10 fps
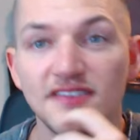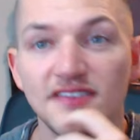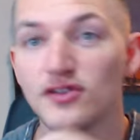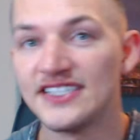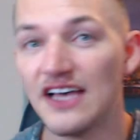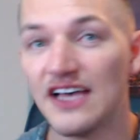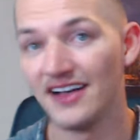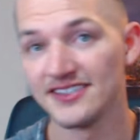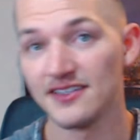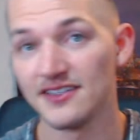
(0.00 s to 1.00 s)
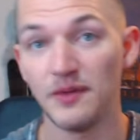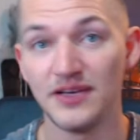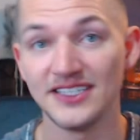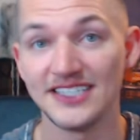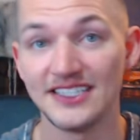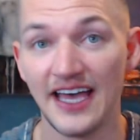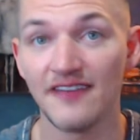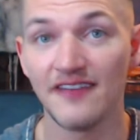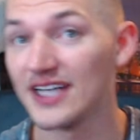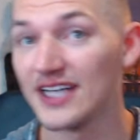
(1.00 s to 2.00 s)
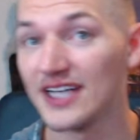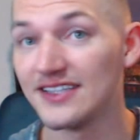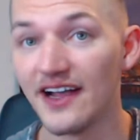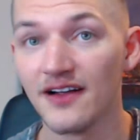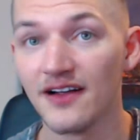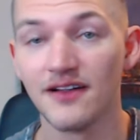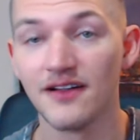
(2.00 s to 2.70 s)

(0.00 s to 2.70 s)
to do 7,000 VPPs a day for the rest of the year?